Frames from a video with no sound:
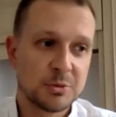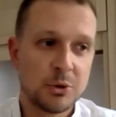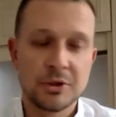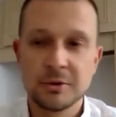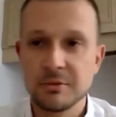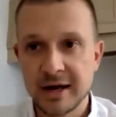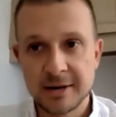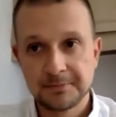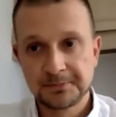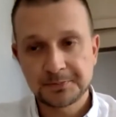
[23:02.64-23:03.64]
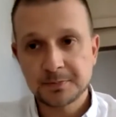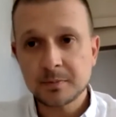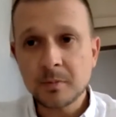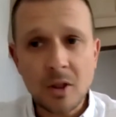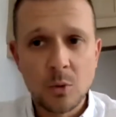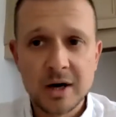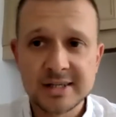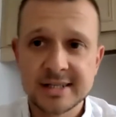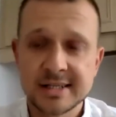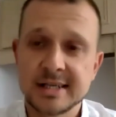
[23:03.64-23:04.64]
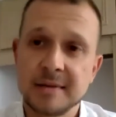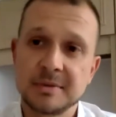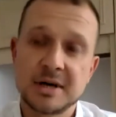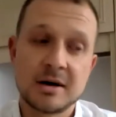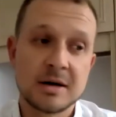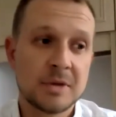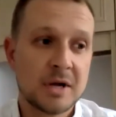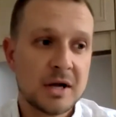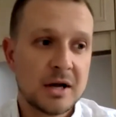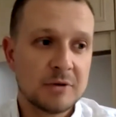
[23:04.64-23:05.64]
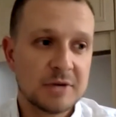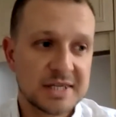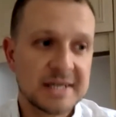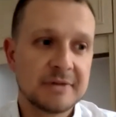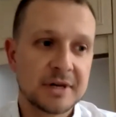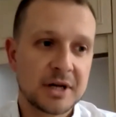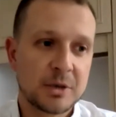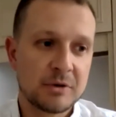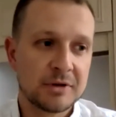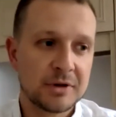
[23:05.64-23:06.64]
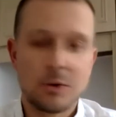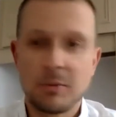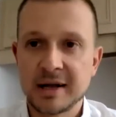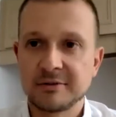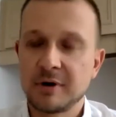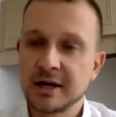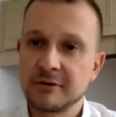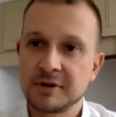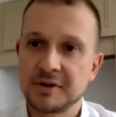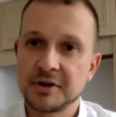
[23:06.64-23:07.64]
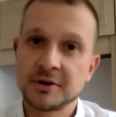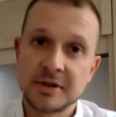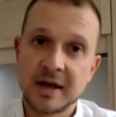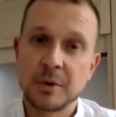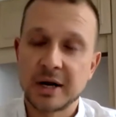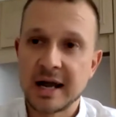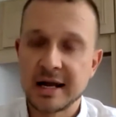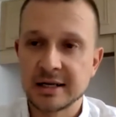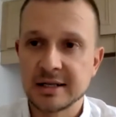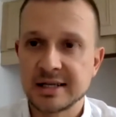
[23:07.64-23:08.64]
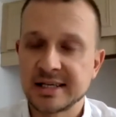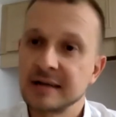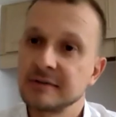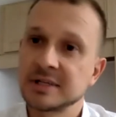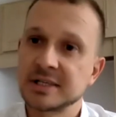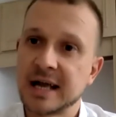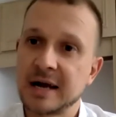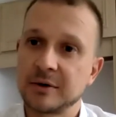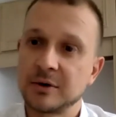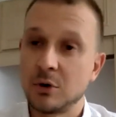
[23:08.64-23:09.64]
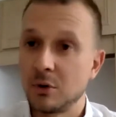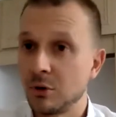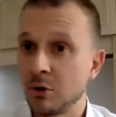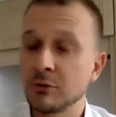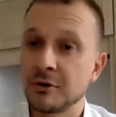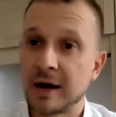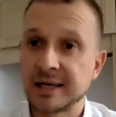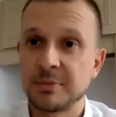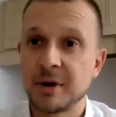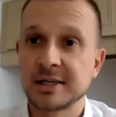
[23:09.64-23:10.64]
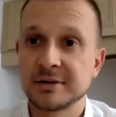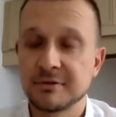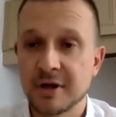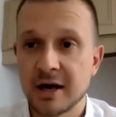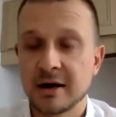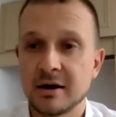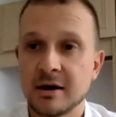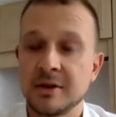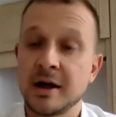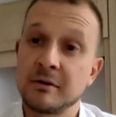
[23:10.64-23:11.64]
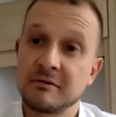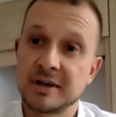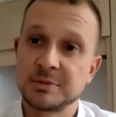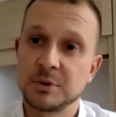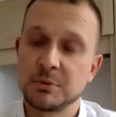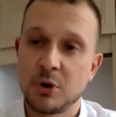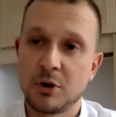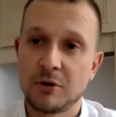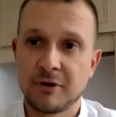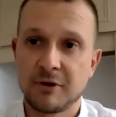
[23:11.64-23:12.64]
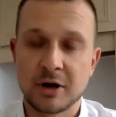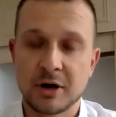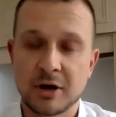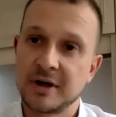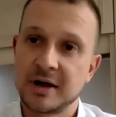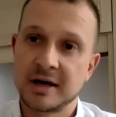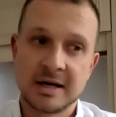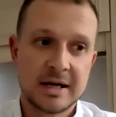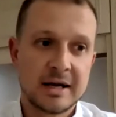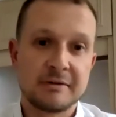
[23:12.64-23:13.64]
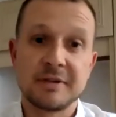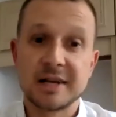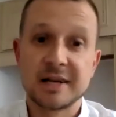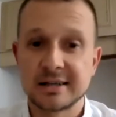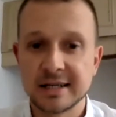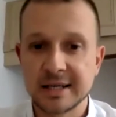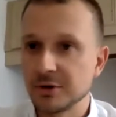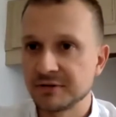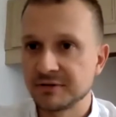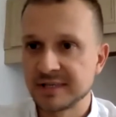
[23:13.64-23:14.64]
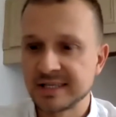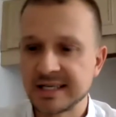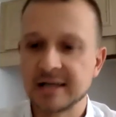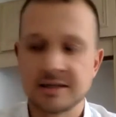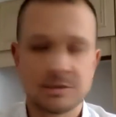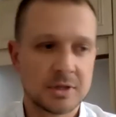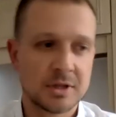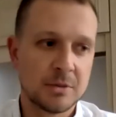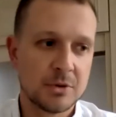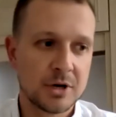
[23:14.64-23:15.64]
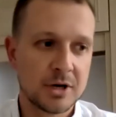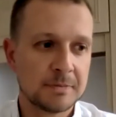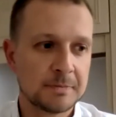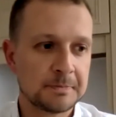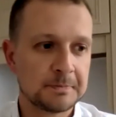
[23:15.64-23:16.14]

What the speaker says: to put them there, whilst at the same time receiving an equivalent or better rate of return than they were getting in their savings account or other aspects of their investment portfolio if they're slightly more sophisticated with their money.